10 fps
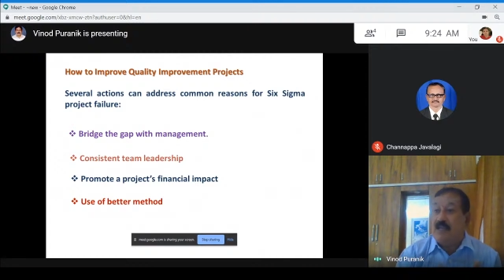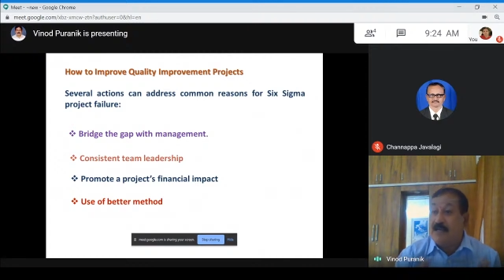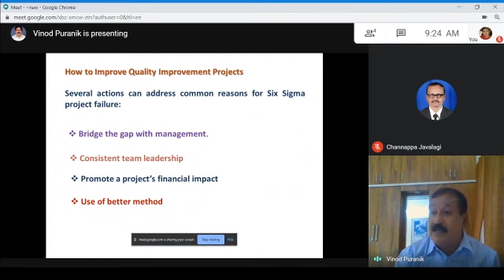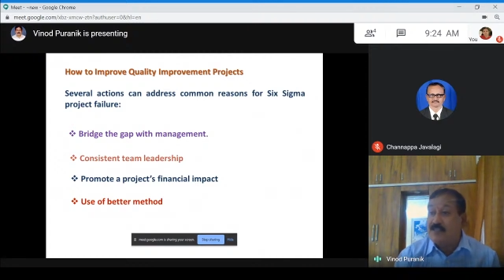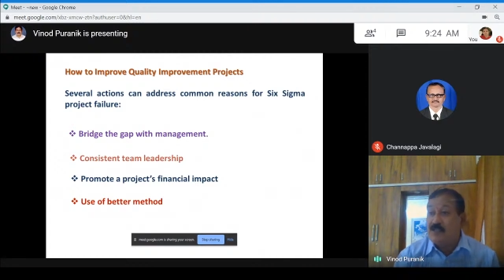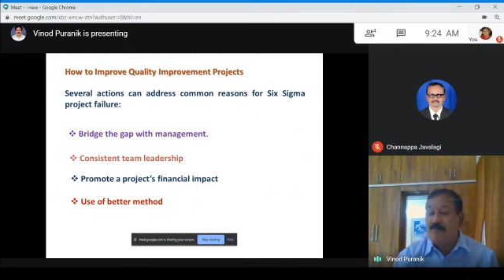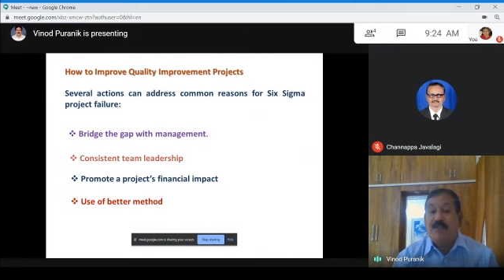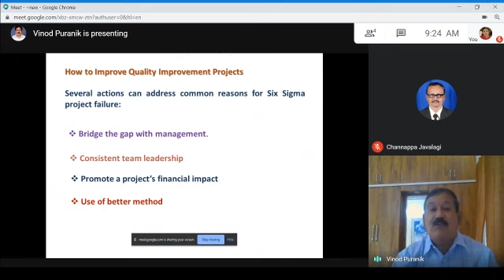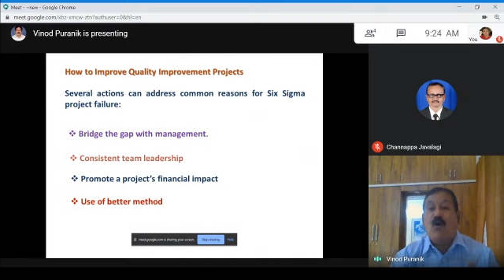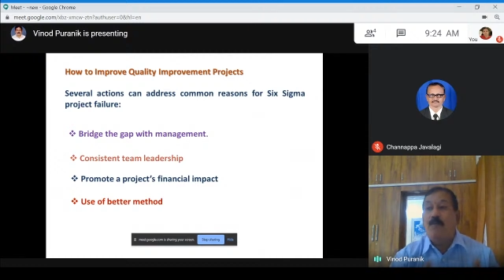the leadership,
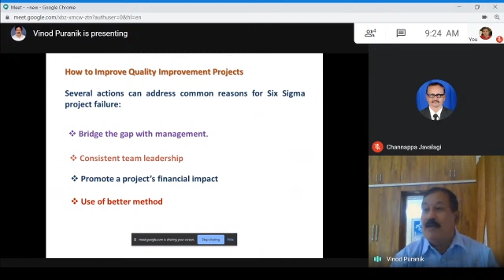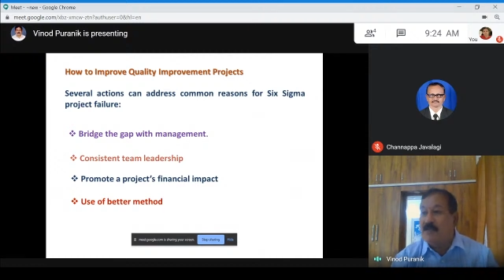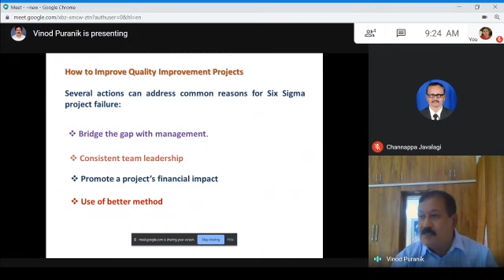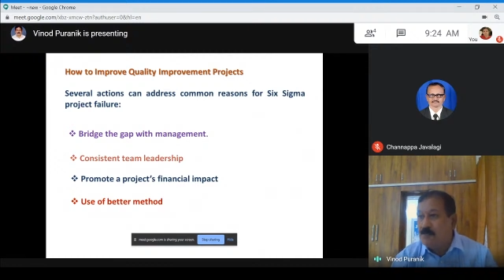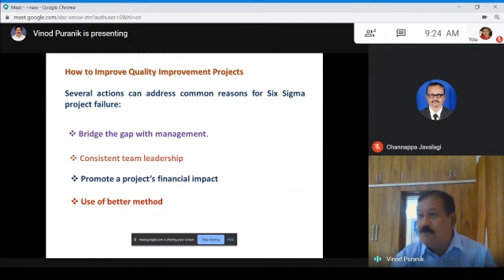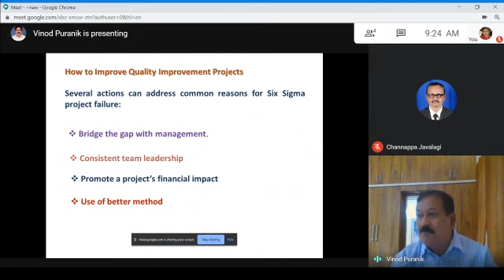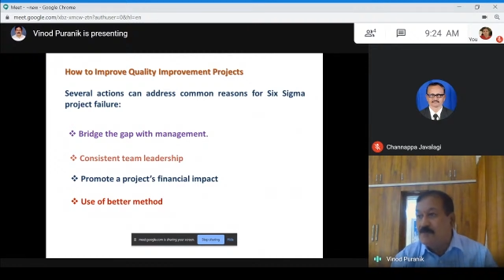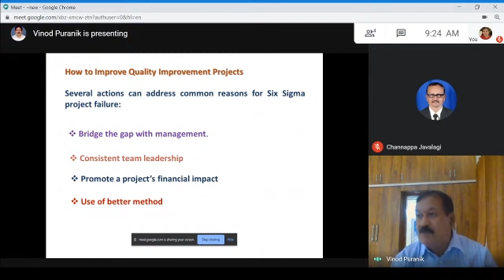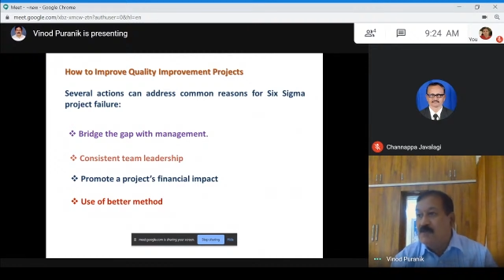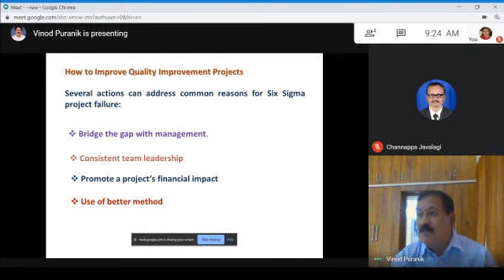the top leadership.
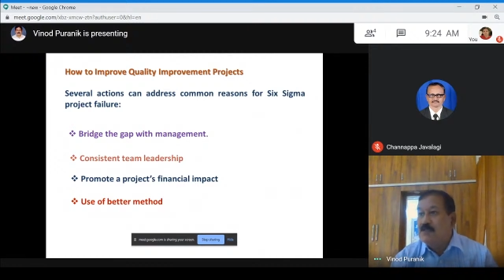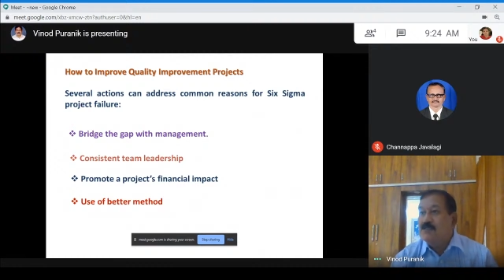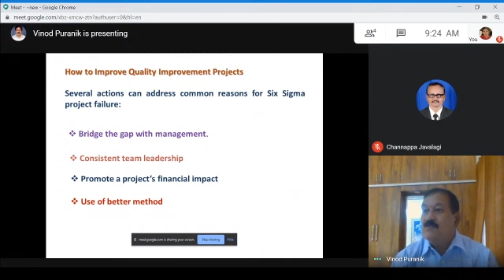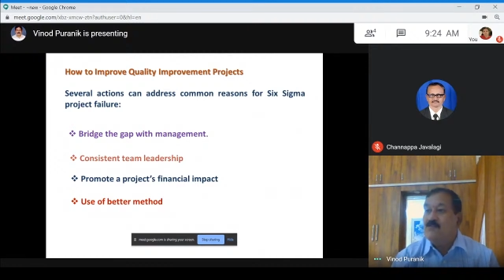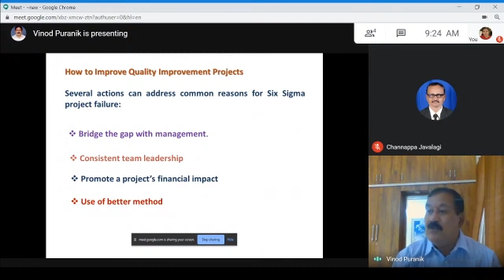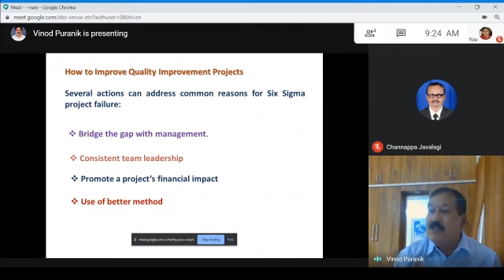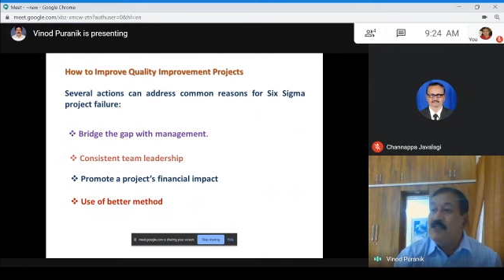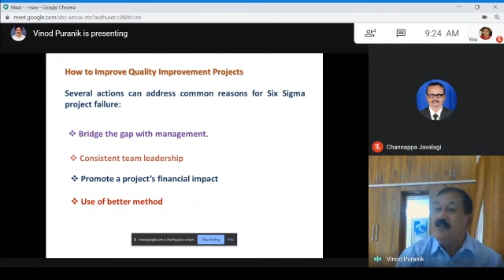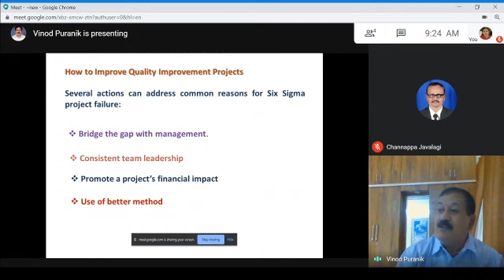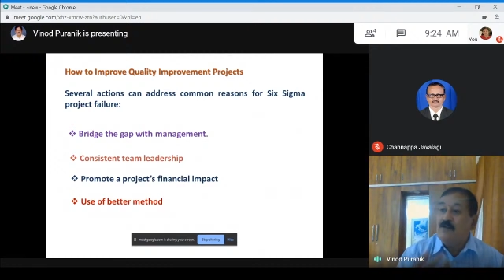So we
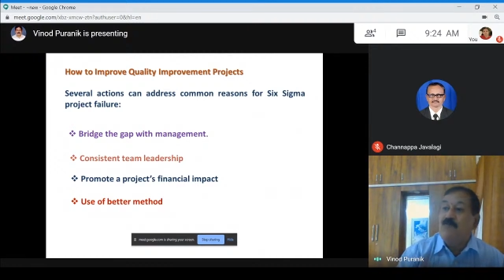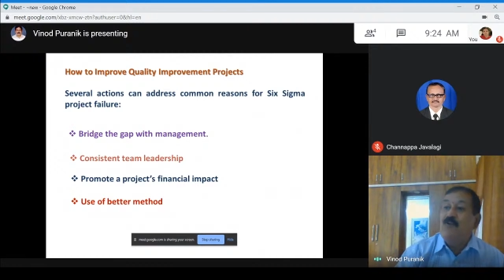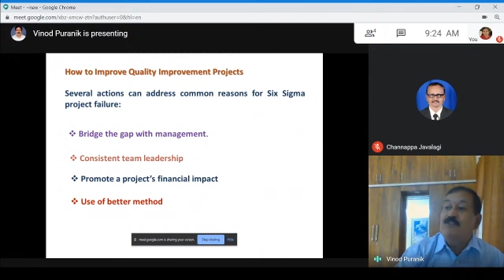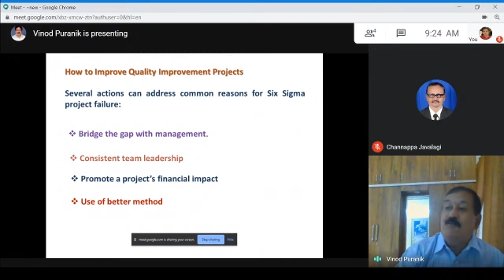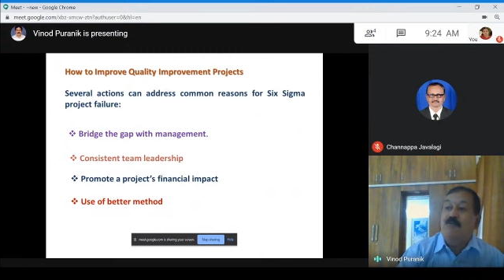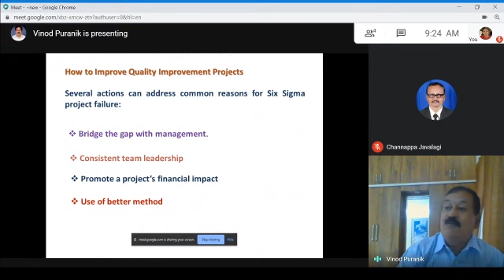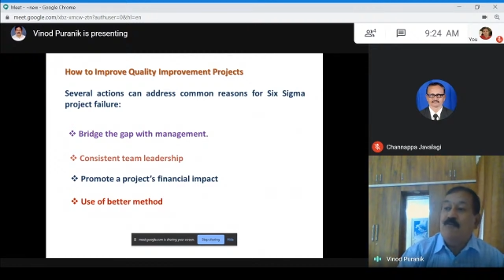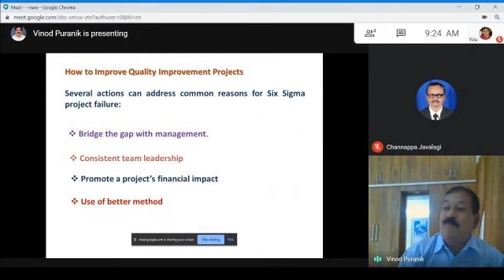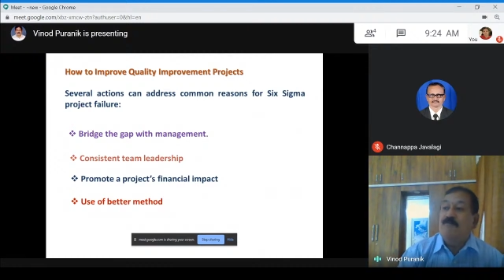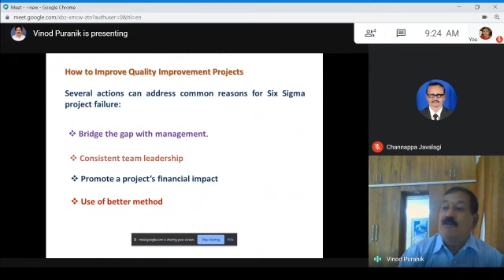need the full support
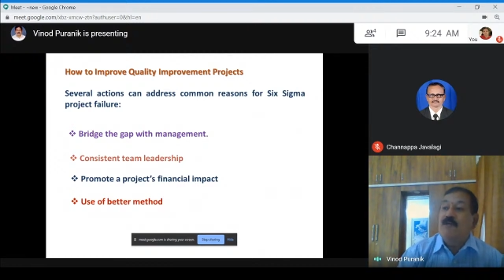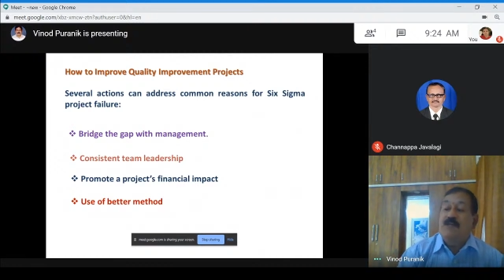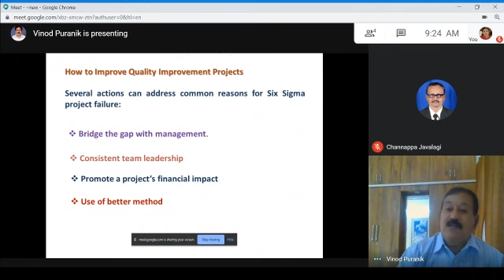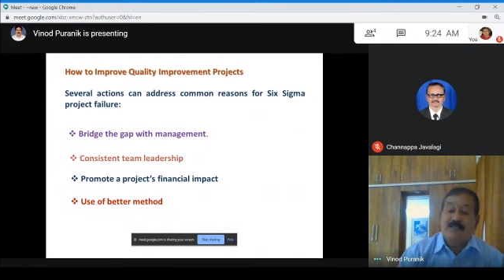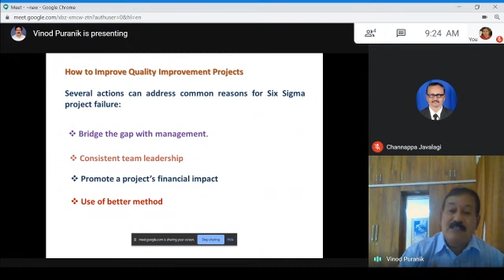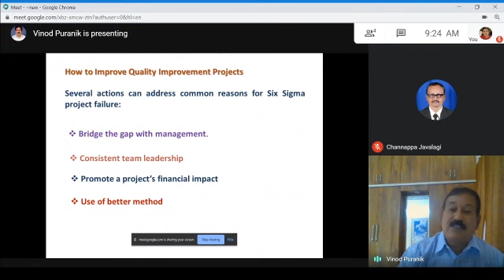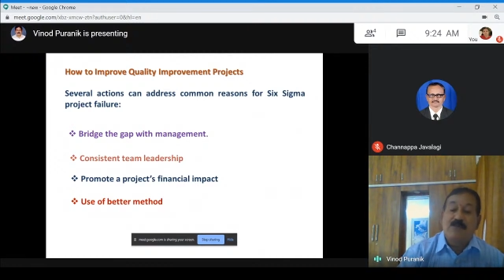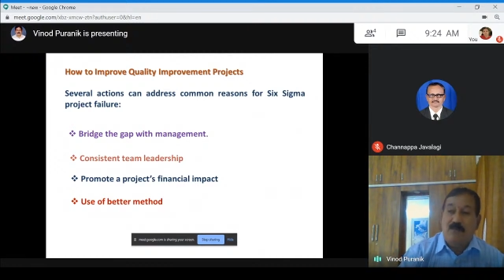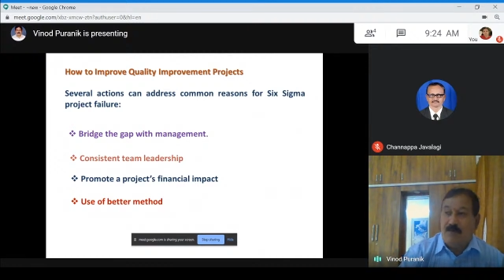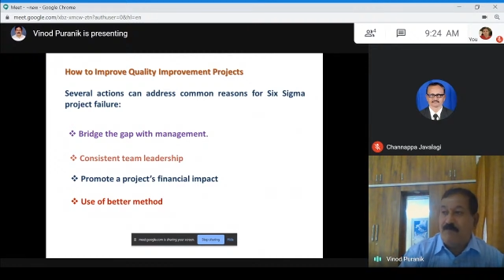of Six
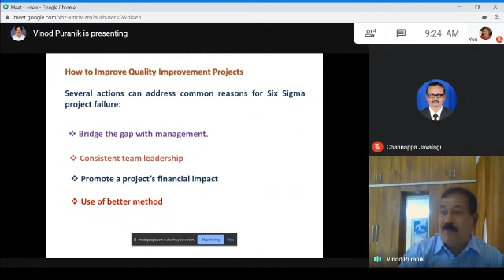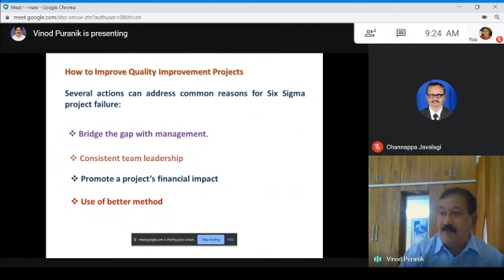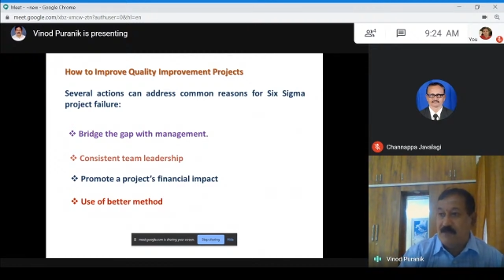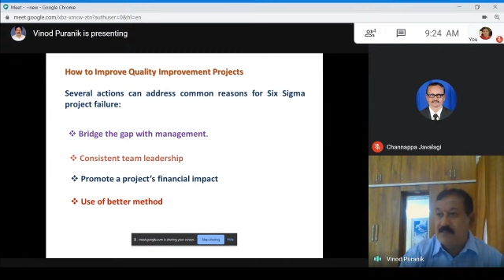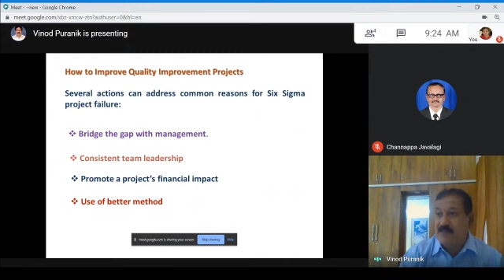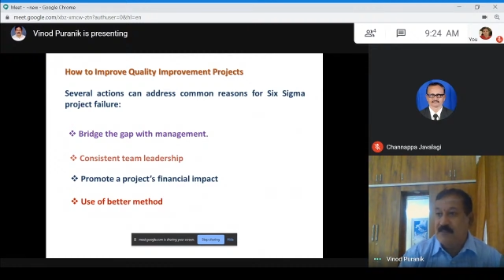Sigma for this.